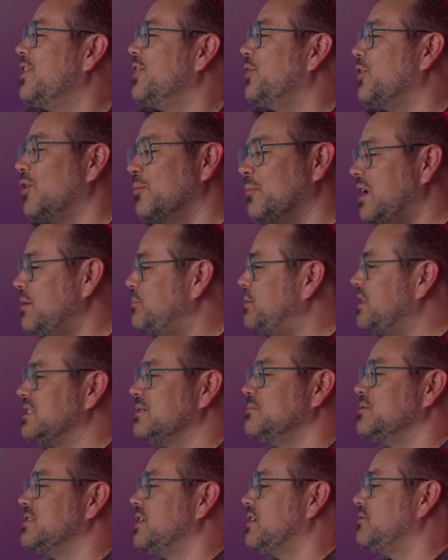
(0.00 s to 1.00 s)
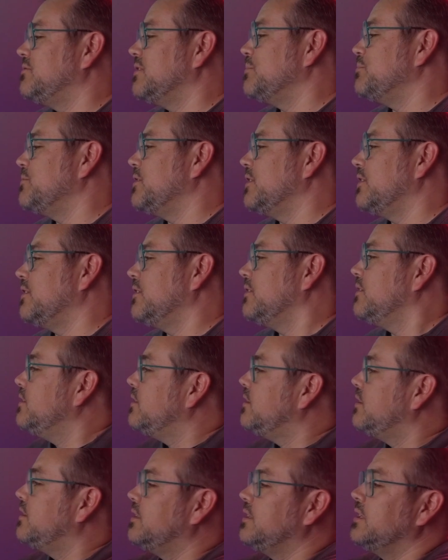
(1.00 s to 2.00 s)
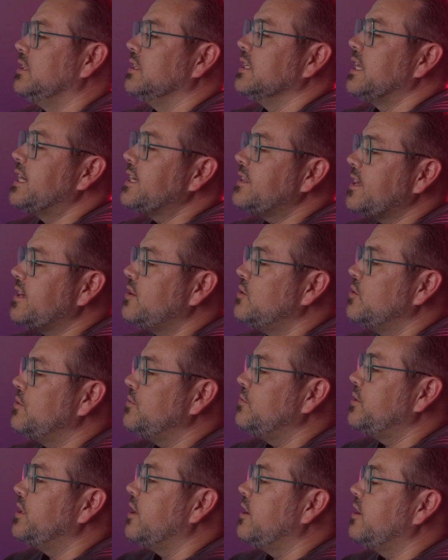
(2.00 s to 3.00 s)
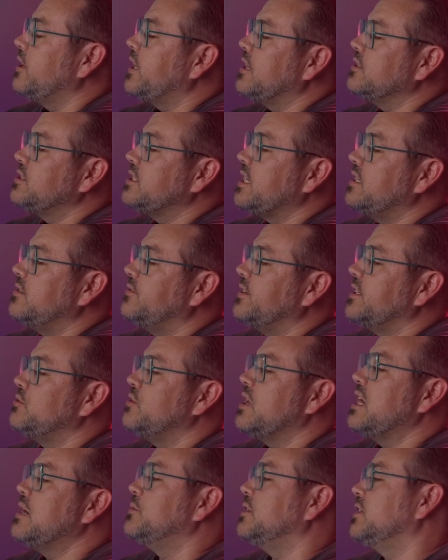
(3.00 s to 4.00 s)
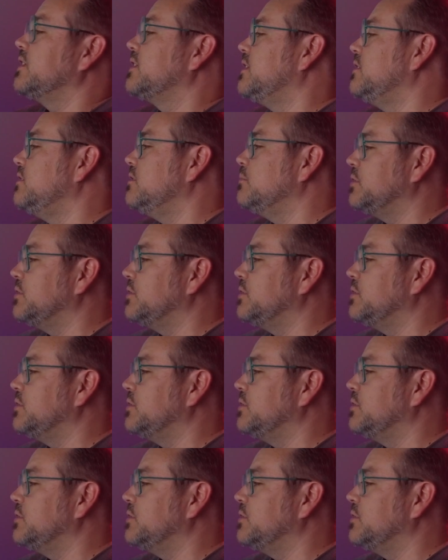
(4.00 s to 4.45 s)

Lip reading: There might be some stuff up there like that O3 arc outside of Andromeda. Can you